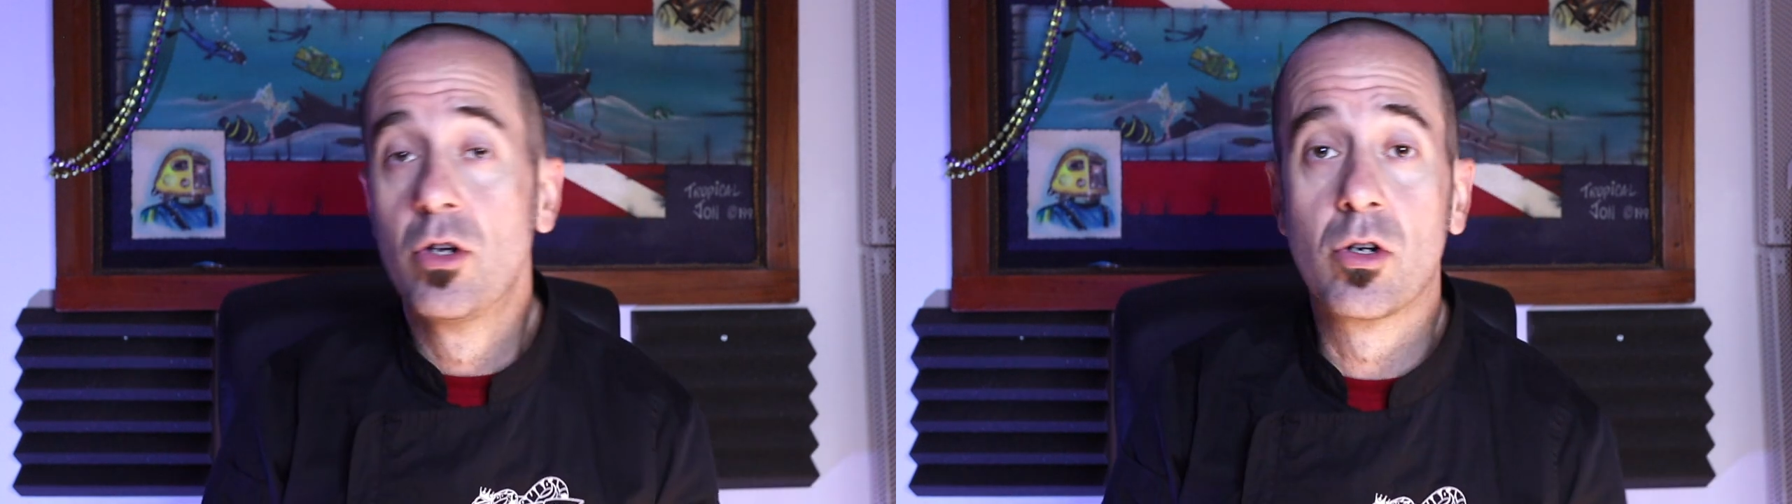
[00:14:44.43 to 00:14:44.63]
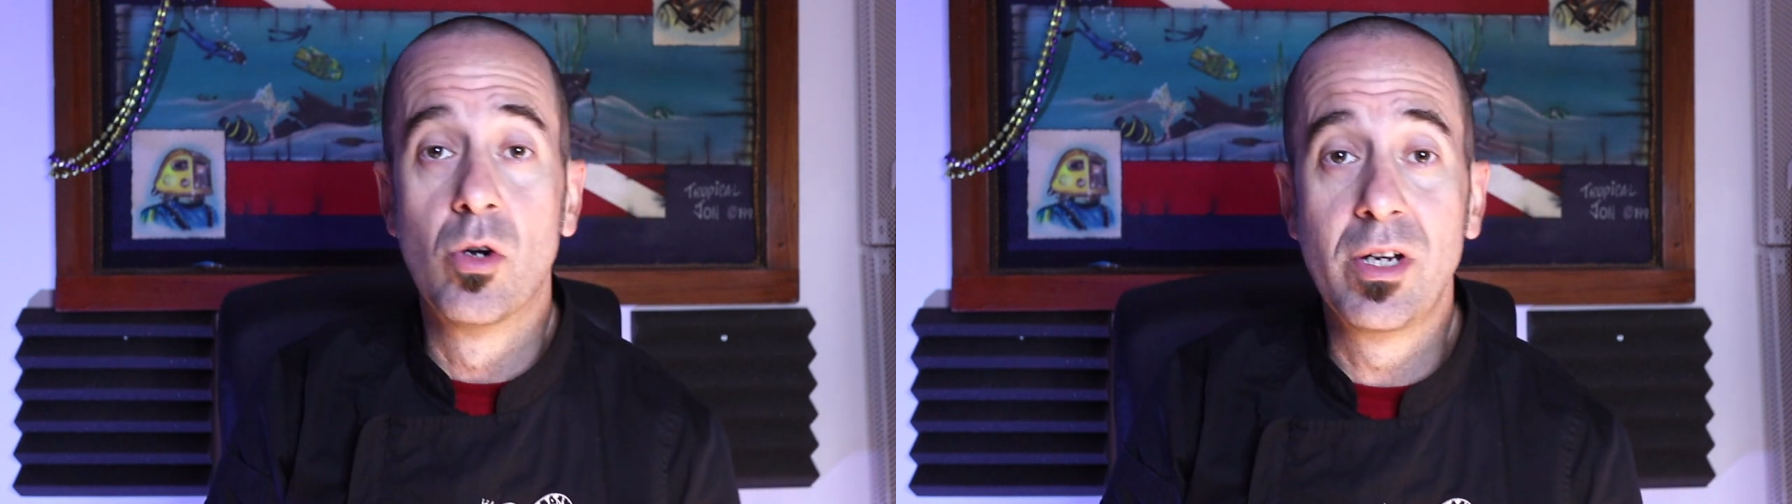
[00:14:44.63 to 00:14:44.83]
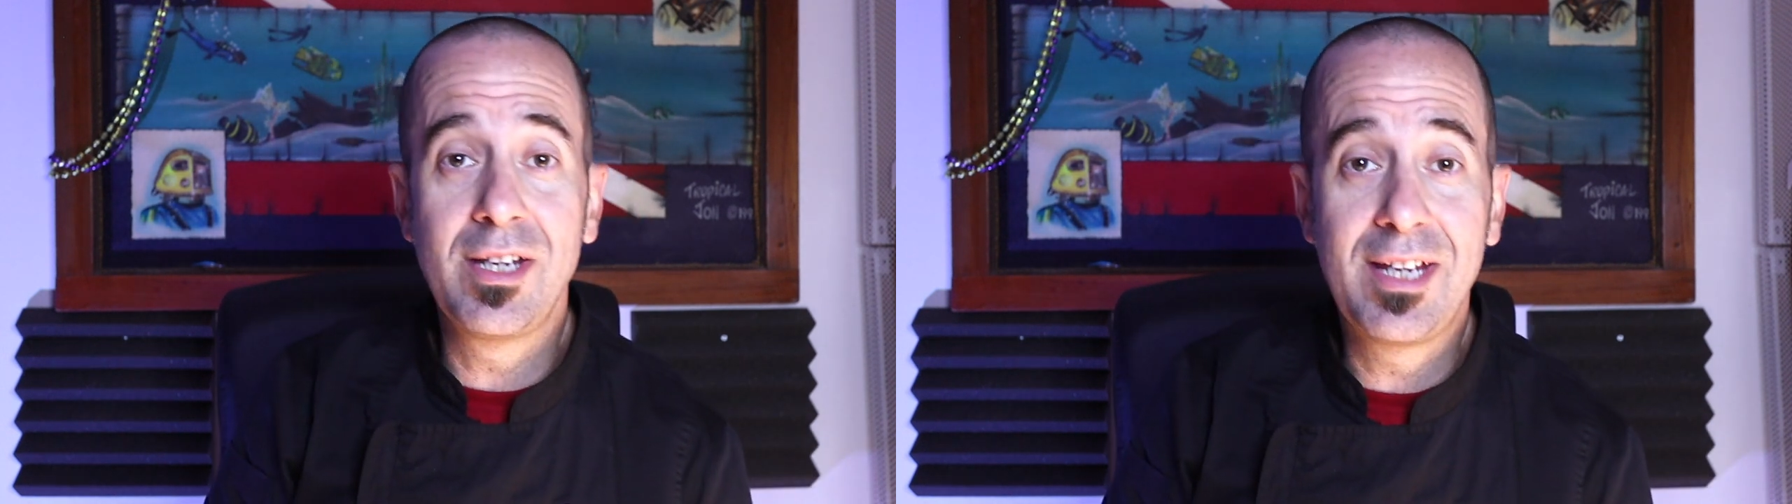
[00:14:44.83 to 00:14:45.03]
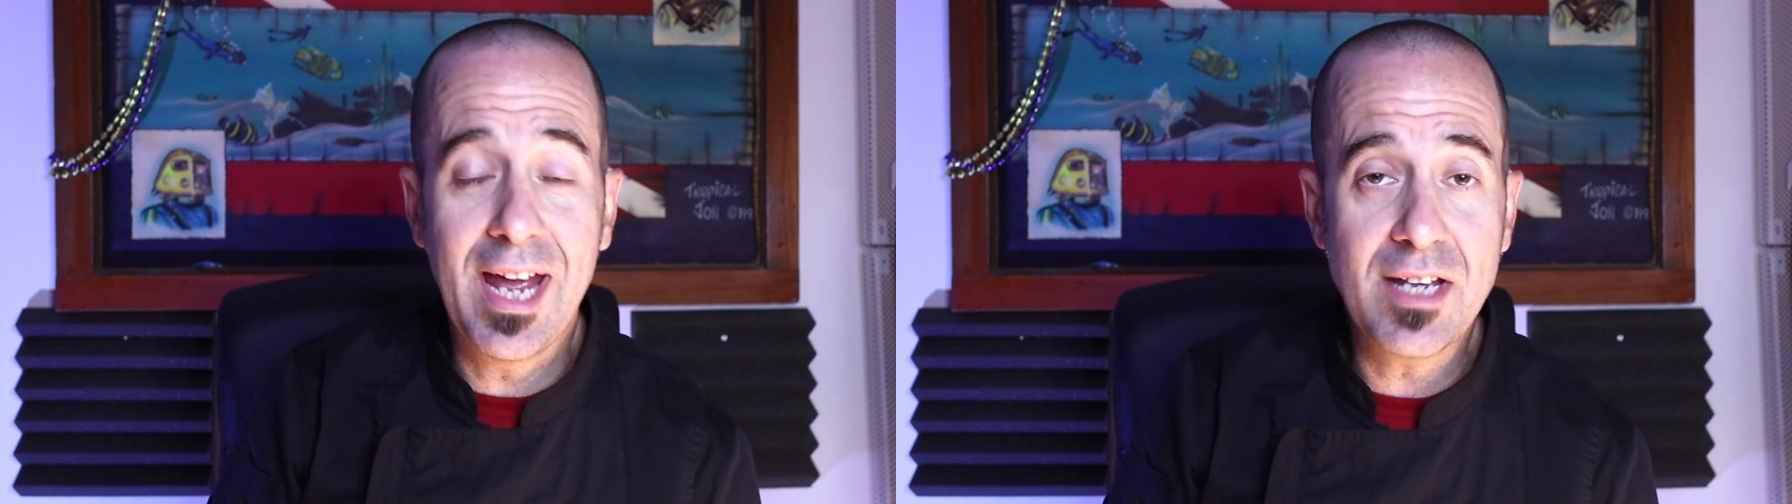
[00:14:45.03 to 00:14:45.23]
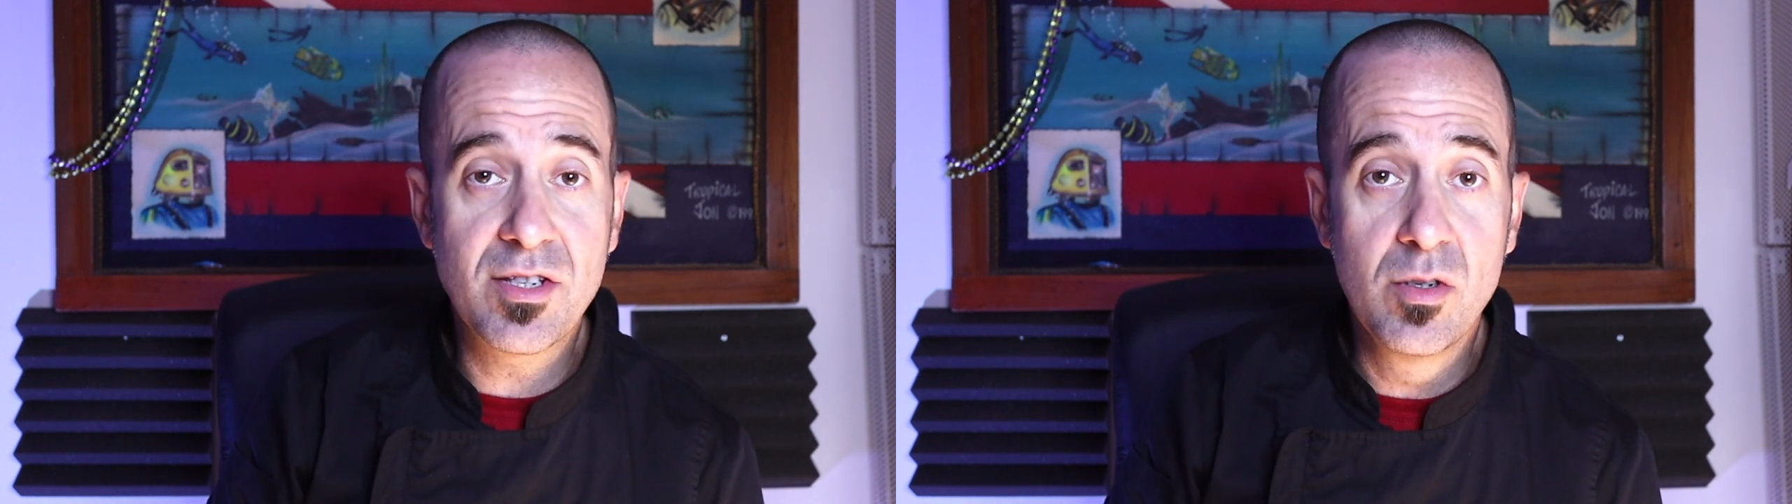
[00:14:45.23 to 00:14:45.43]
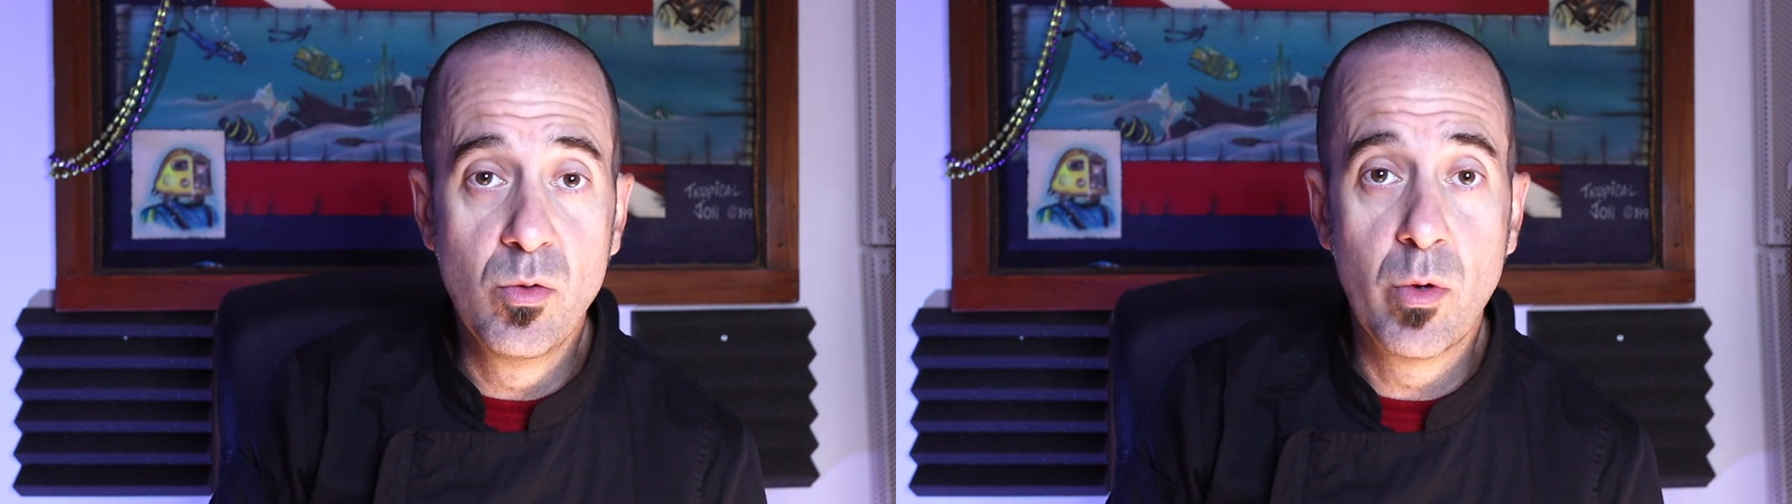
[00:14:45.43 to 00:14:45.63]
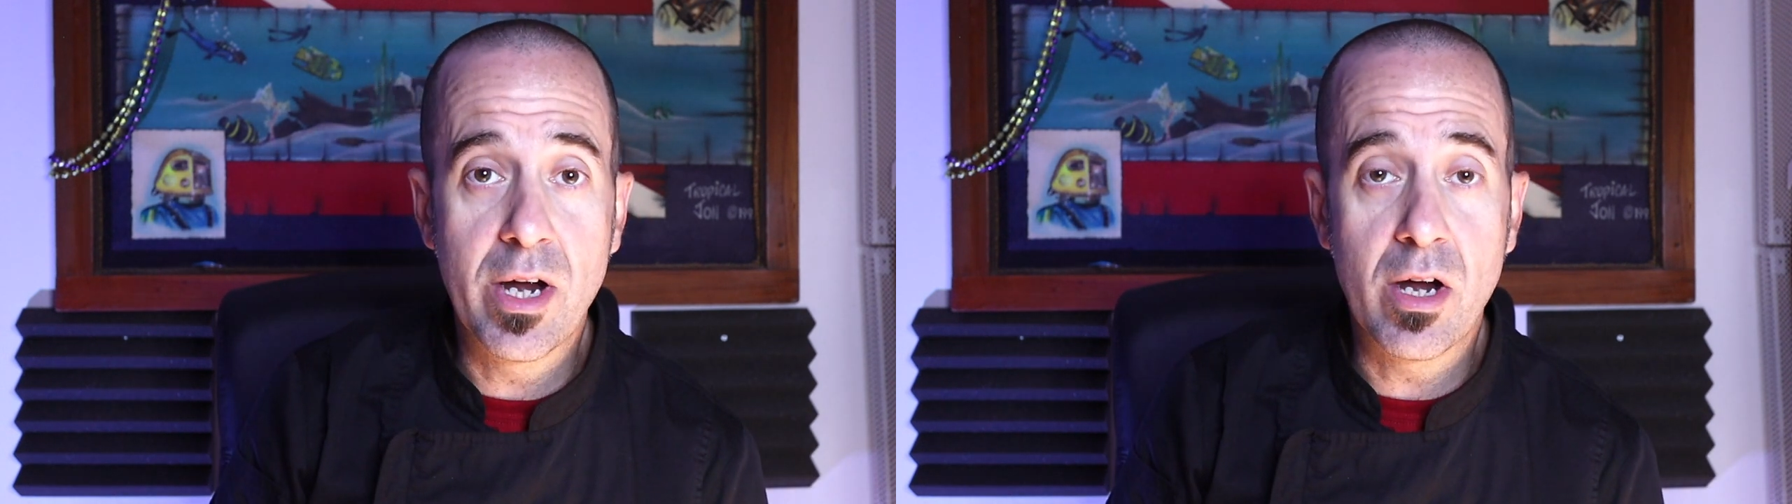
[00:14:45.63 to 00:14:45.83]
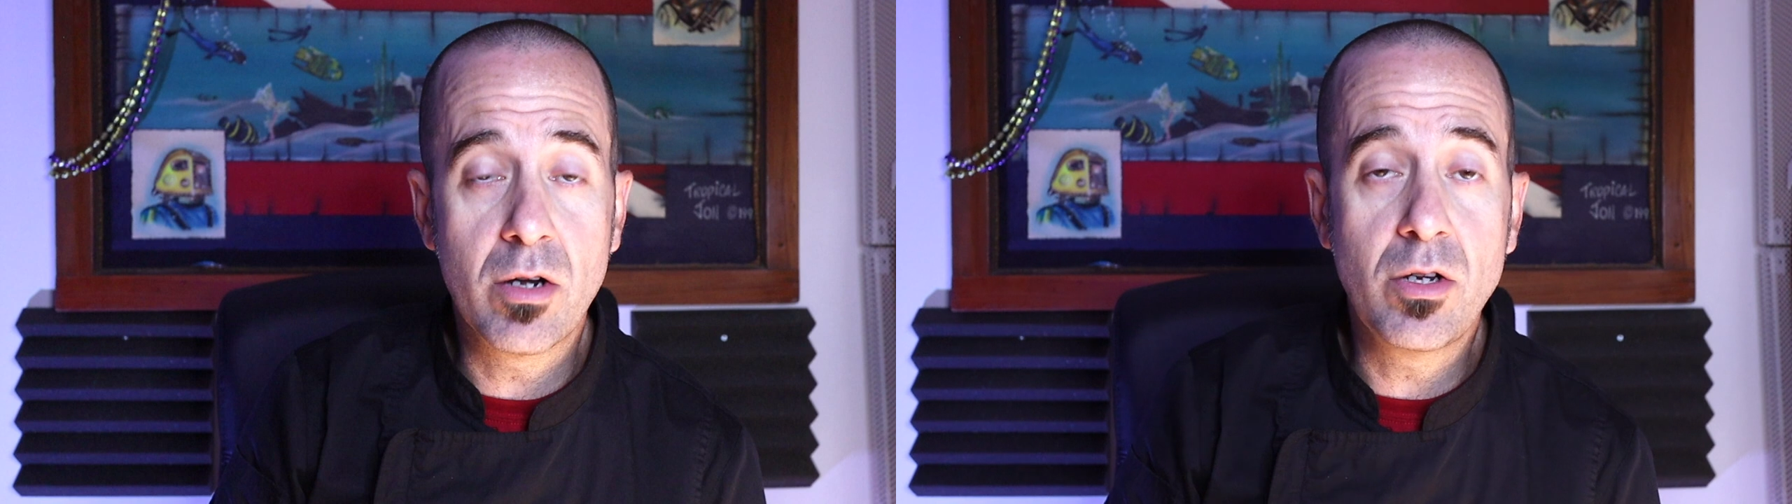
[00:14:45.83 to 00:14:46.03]
you're going to get to
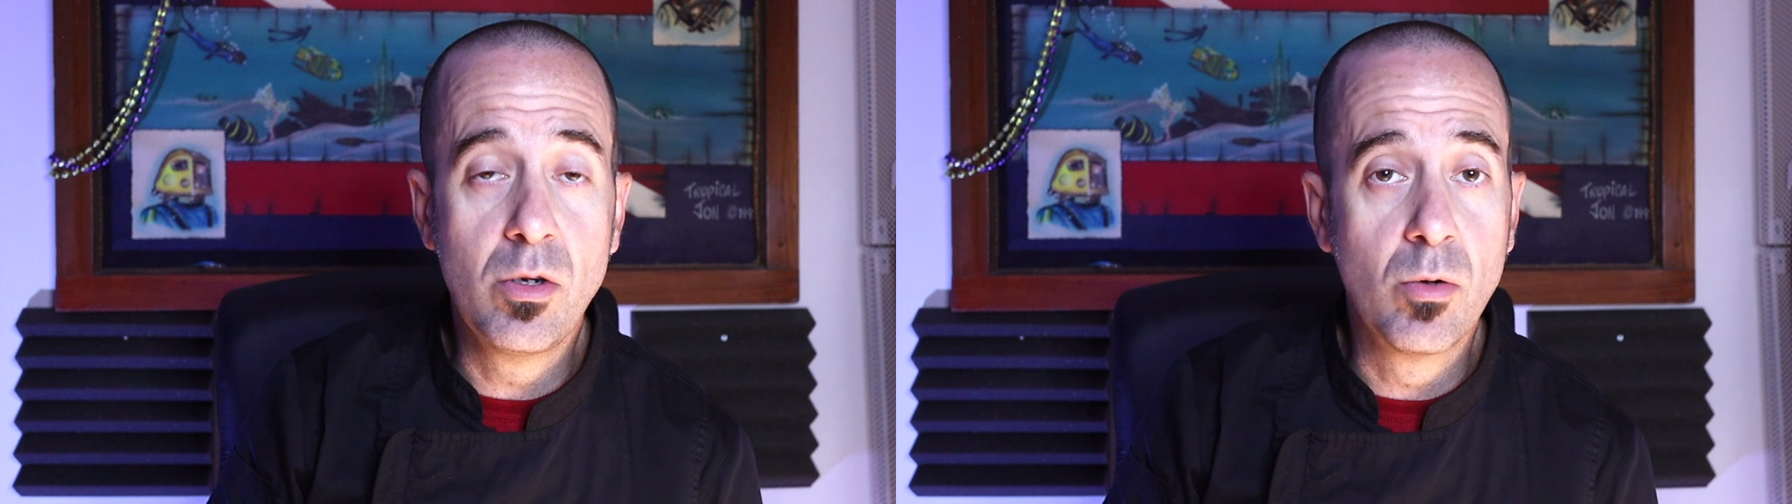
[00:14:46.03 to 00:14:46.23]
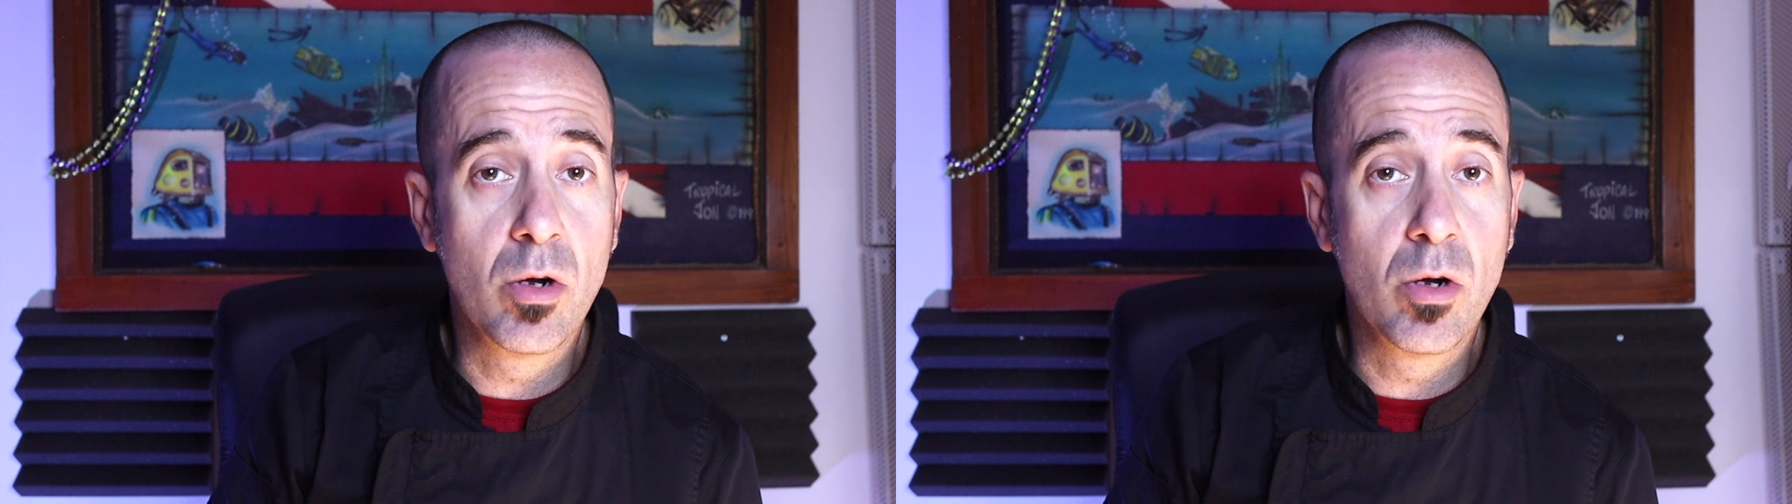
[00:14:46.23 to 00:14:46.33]
where you